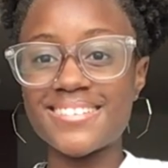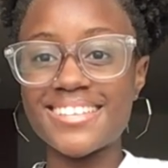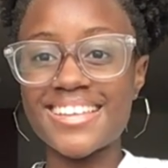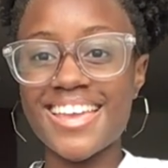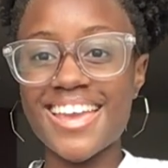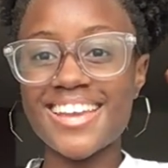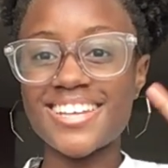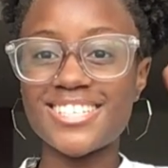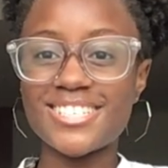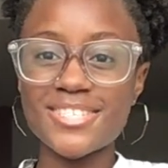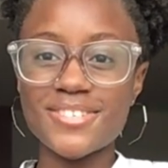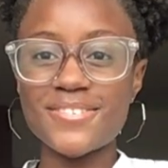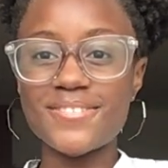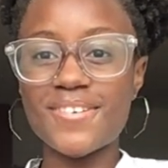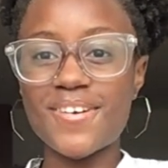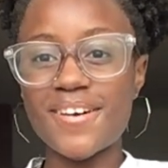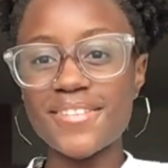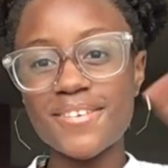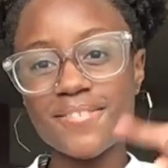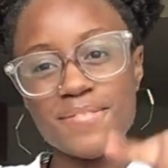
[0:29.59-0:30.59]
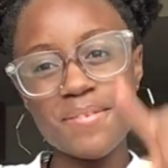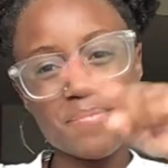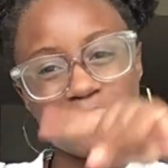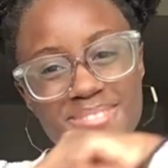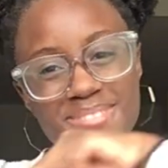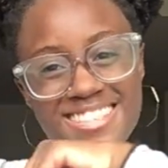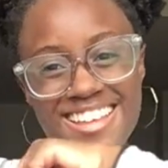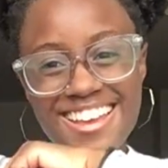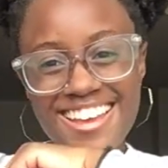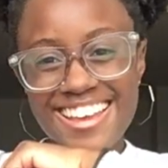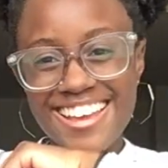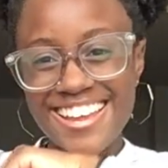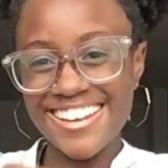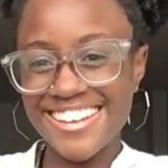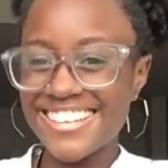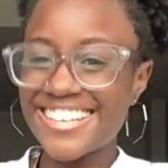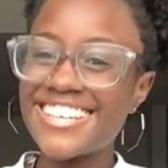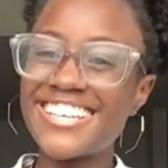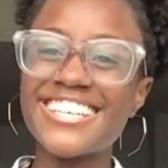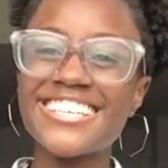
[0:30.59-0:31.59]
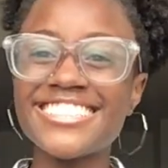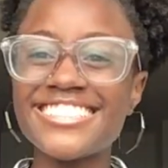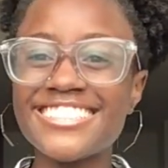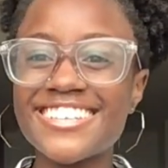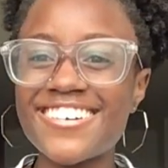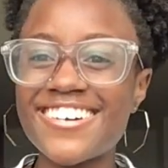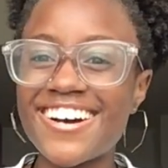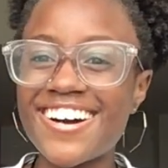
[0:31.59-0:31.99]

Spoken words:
catch you on the flip side. So